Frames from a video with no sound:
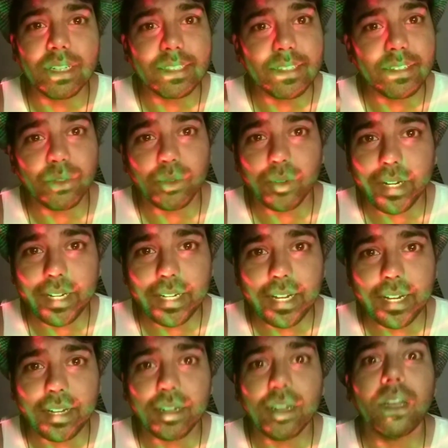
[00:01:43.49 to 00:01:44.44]
is his right
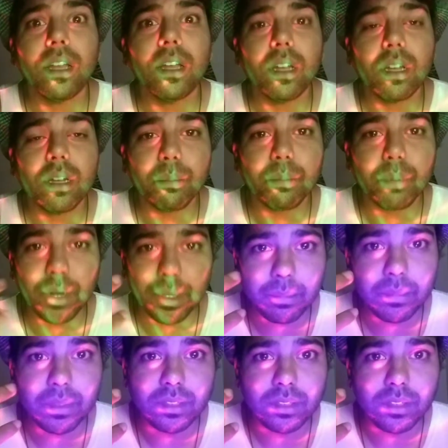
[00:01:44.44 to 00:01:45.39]
hand,
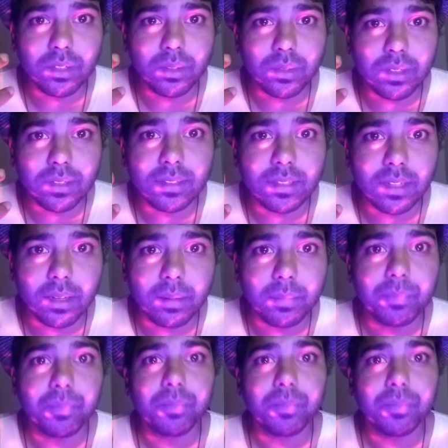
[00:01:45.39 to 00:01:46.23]
prime minister, you can say.